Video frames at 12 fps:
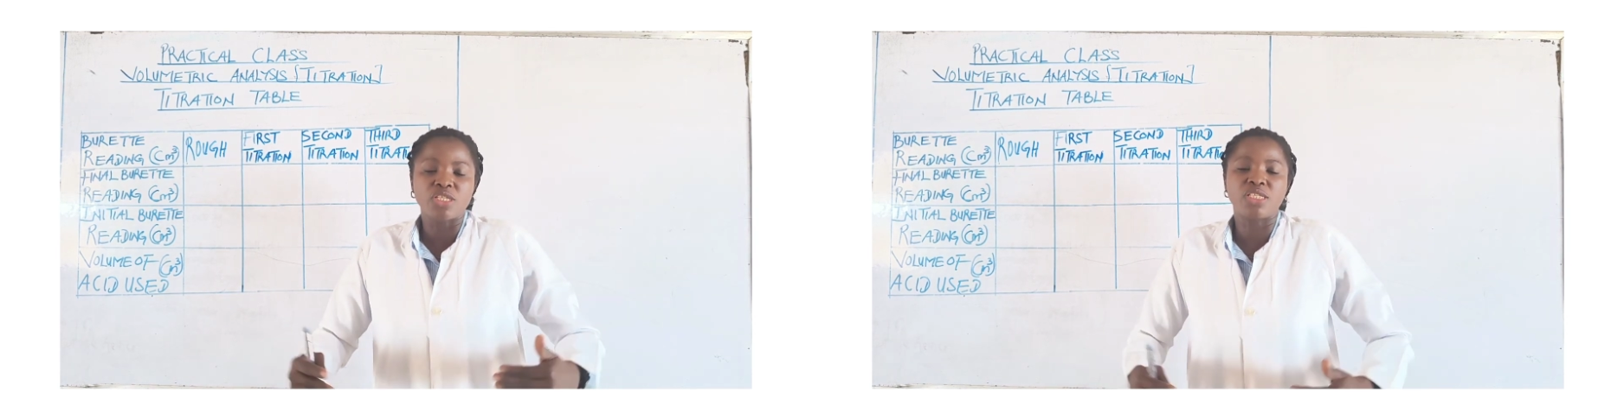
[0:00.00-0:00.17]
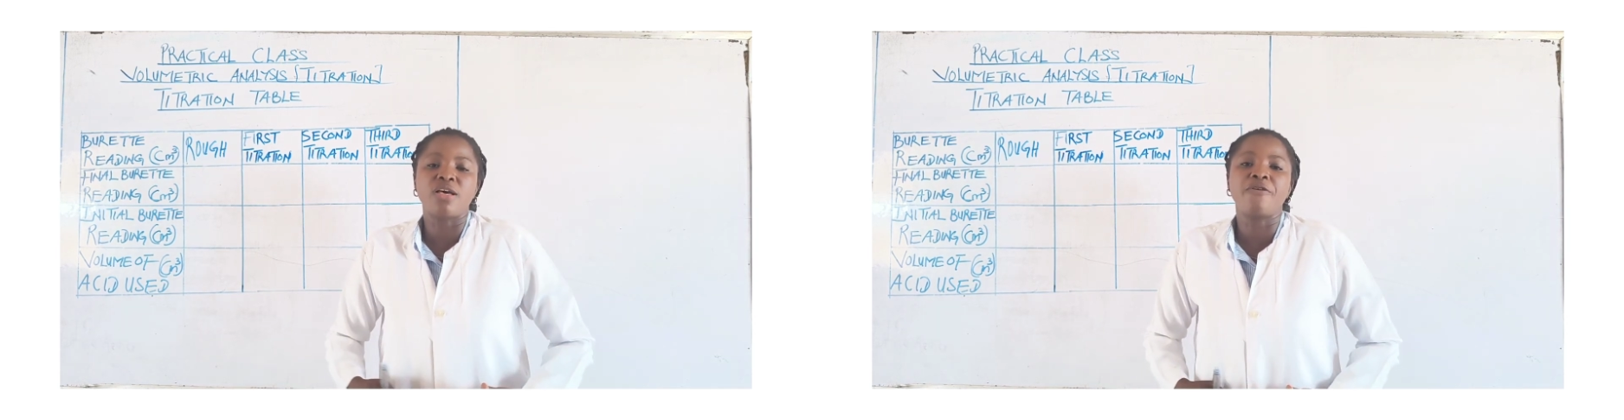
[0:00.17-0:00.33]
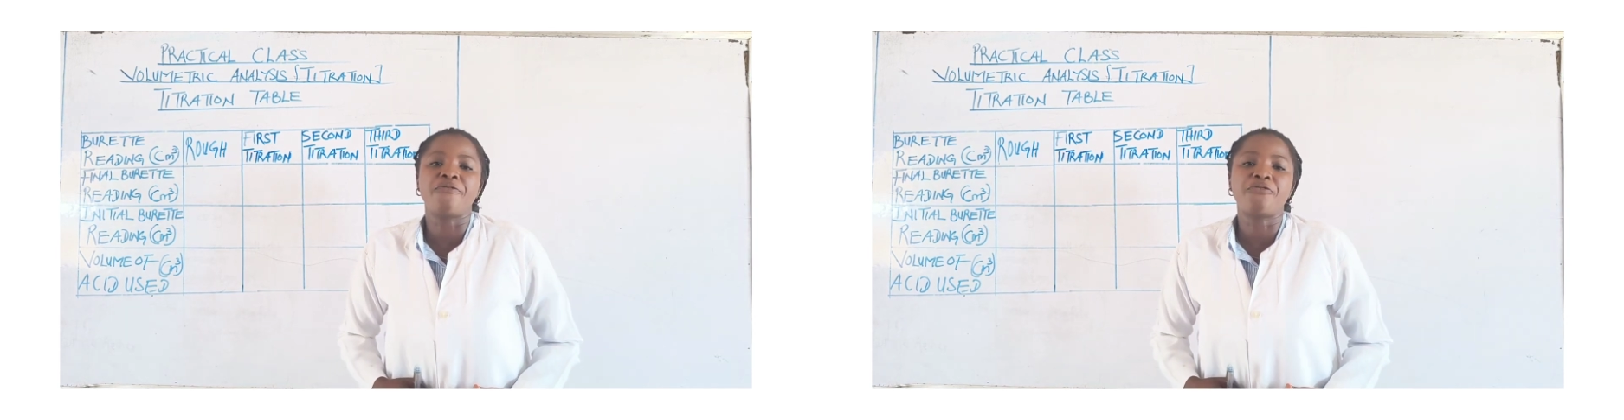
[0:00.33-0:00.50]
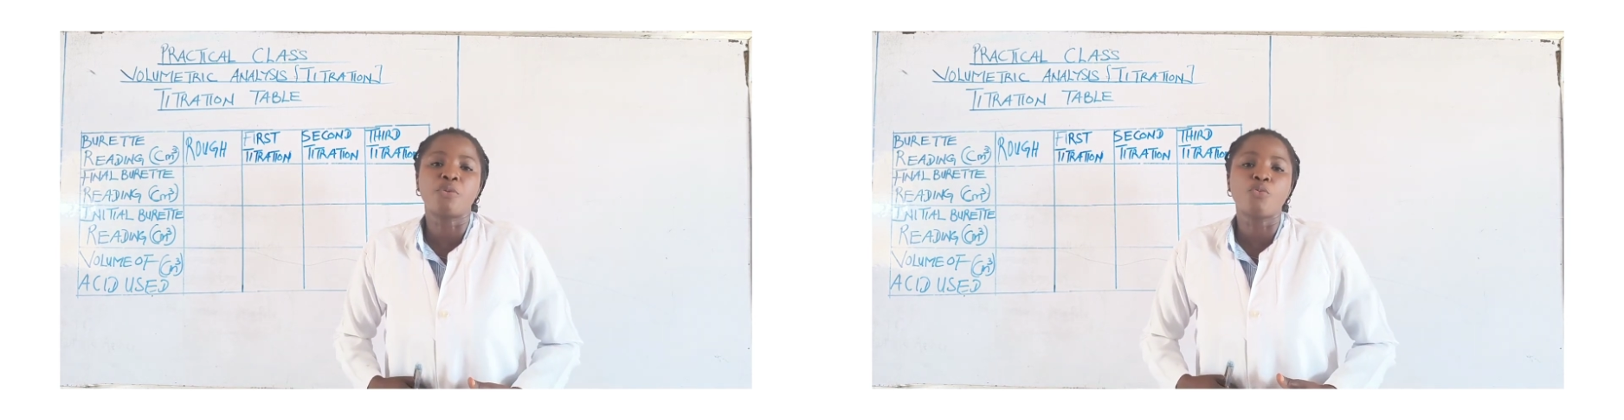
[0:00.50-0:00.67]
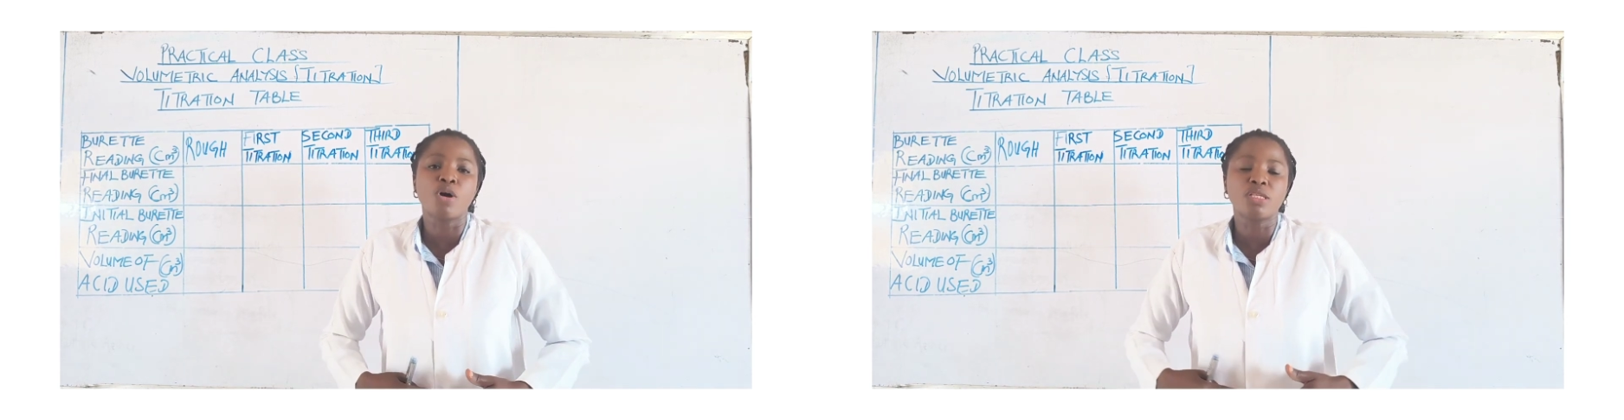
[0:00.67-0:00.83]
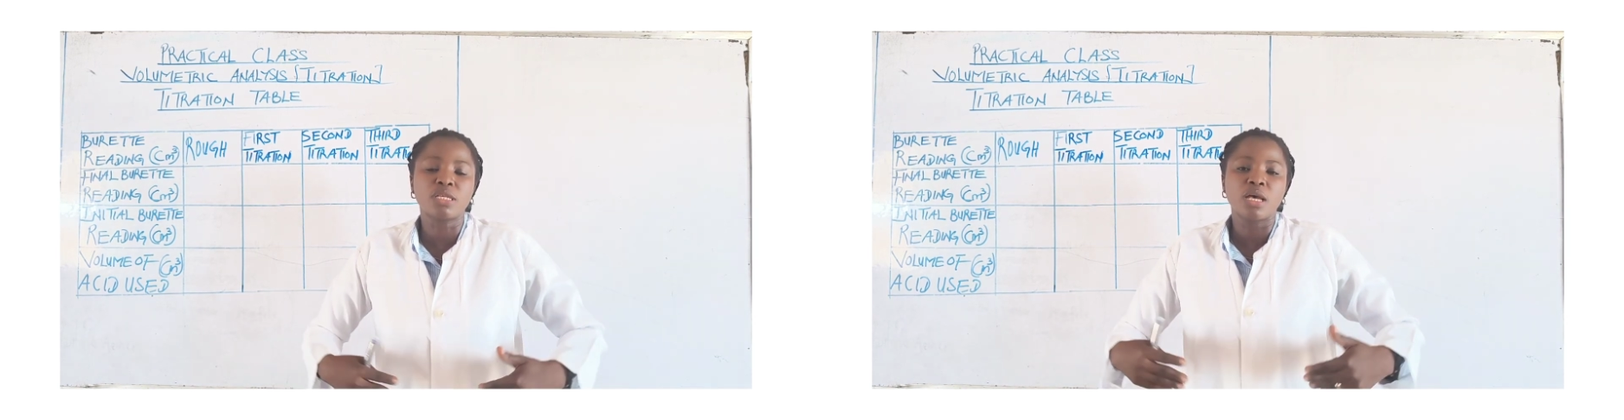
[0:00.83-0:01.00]
yourself from
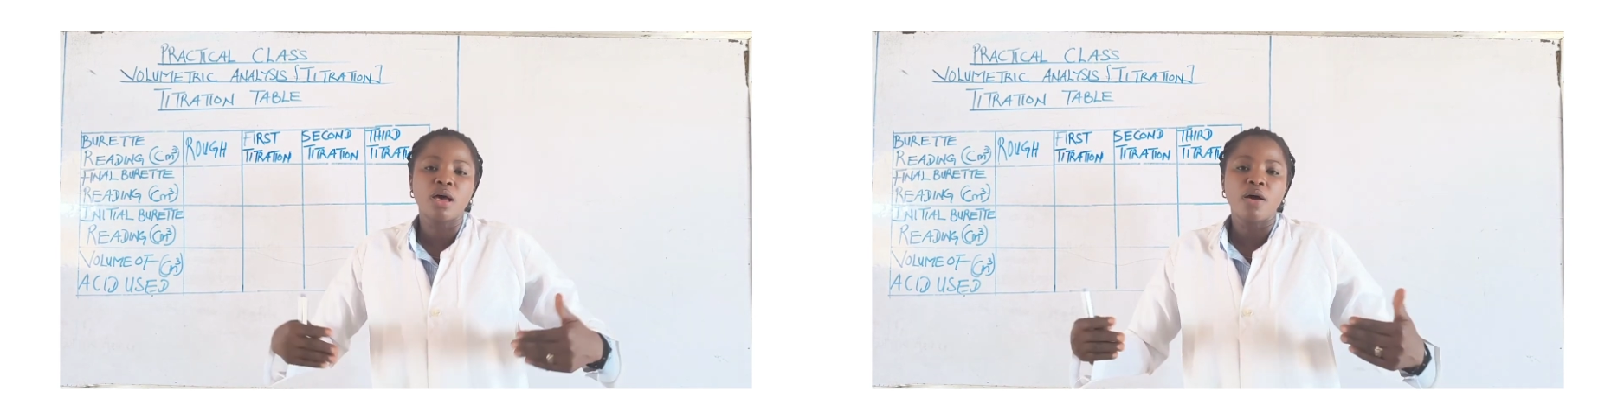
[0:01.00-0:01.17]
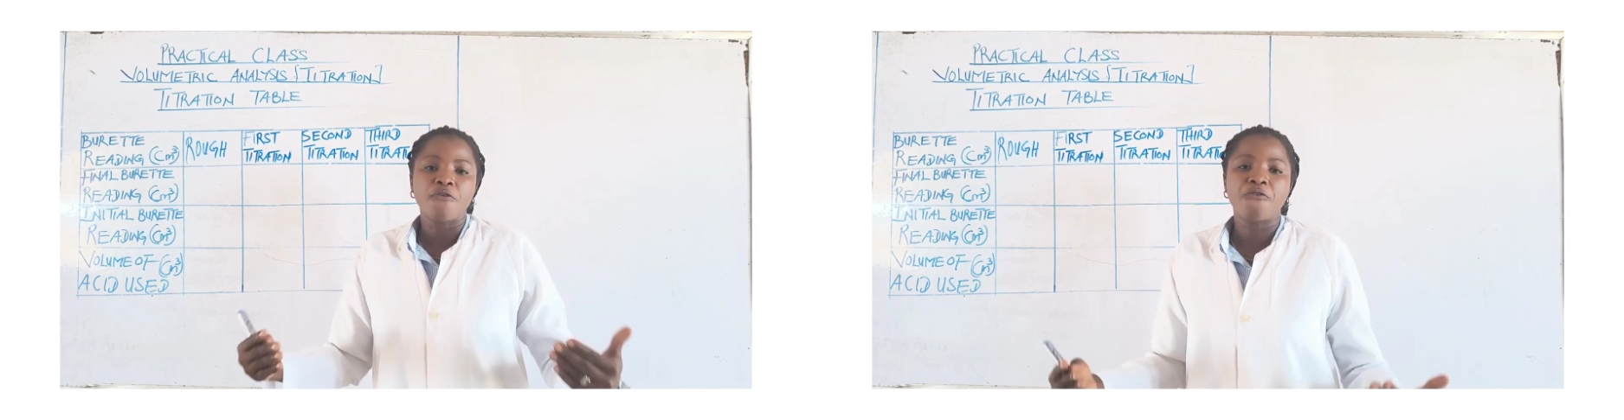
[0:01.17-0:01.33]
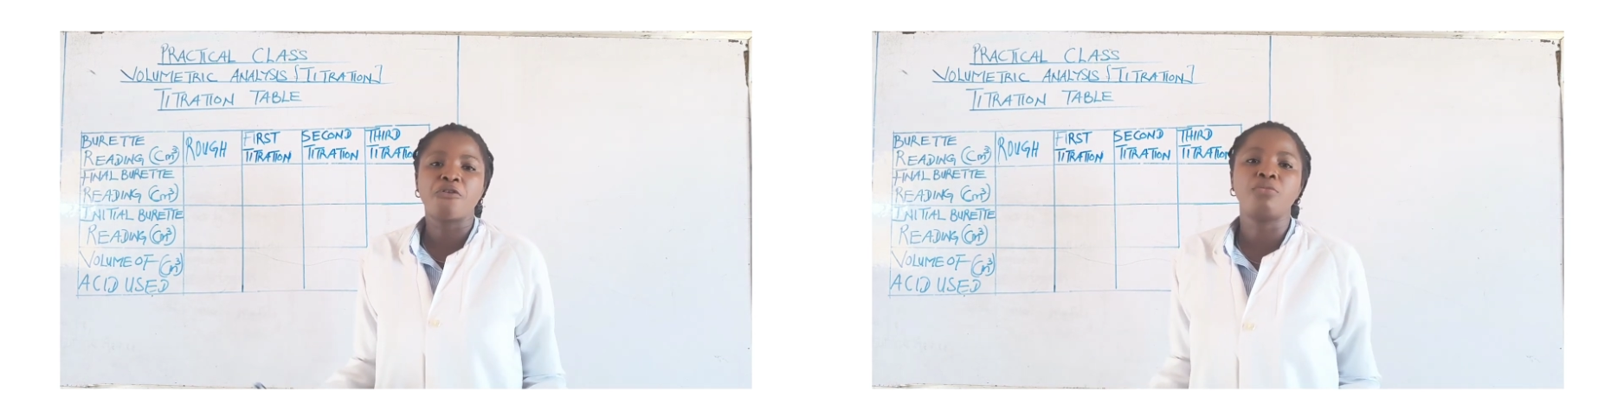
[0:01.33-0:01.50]
what?